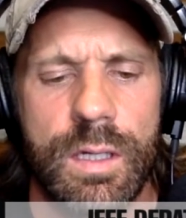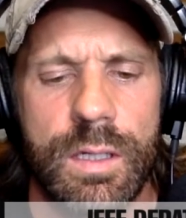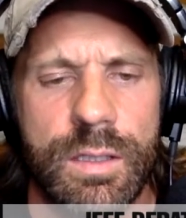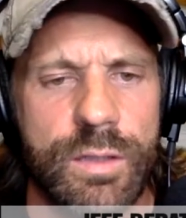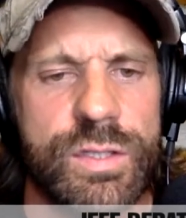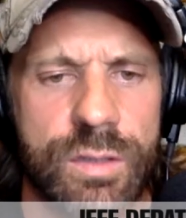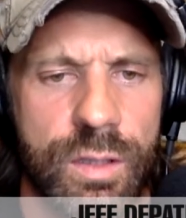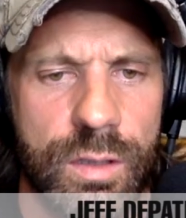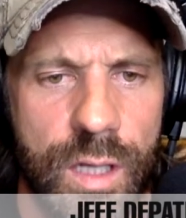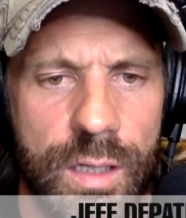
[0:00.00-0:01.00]
You'll just learn
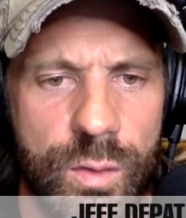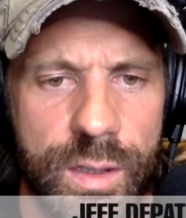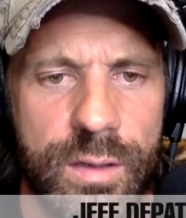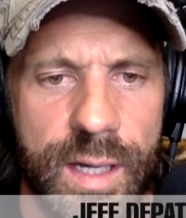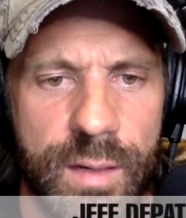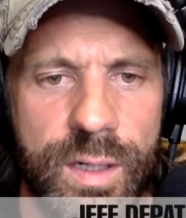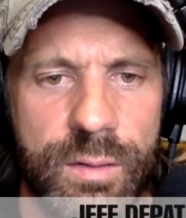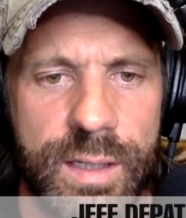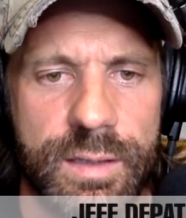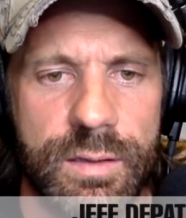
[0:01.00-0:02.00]
a lot quicker that way,
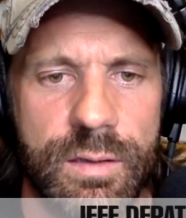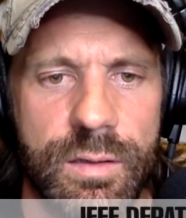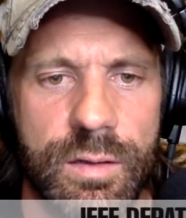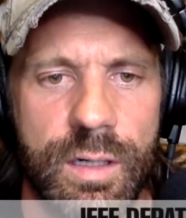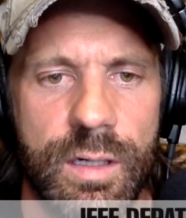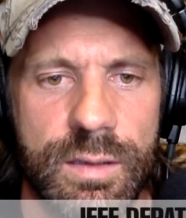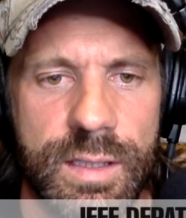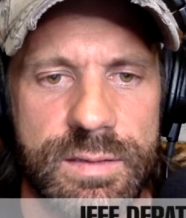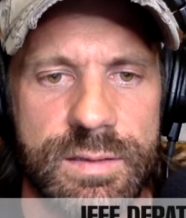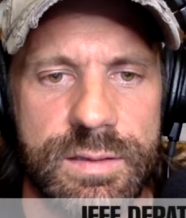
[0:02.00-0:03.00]
right? You learn all the hard
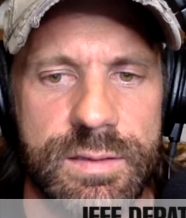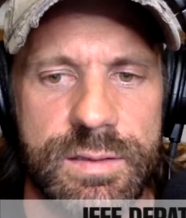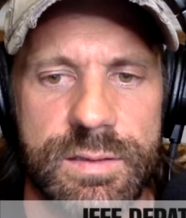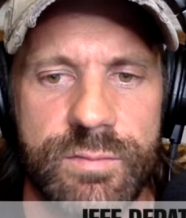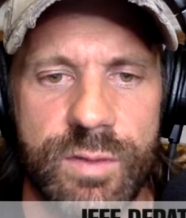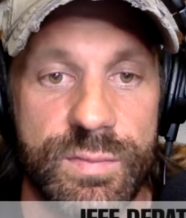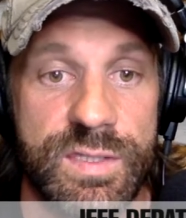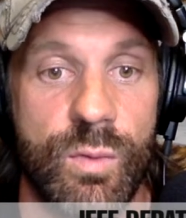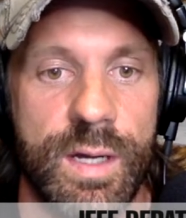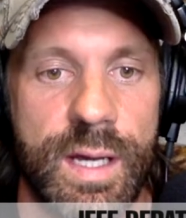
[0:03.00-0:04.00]
lessons from
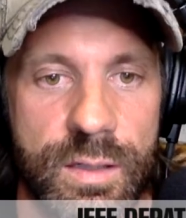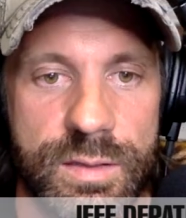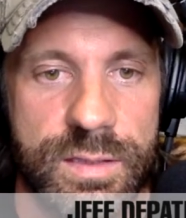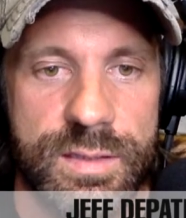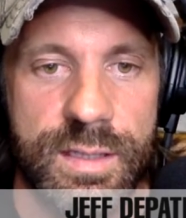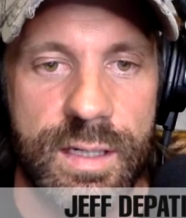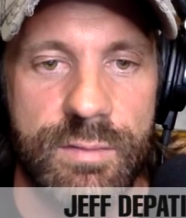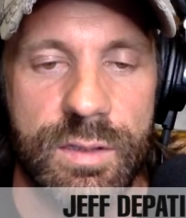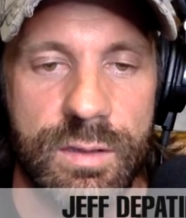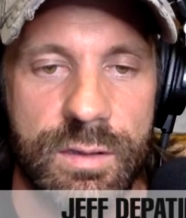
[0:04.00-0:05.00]
someone else instead of
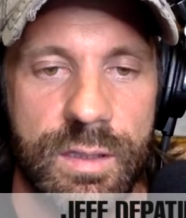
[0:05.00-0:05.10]
having to learn the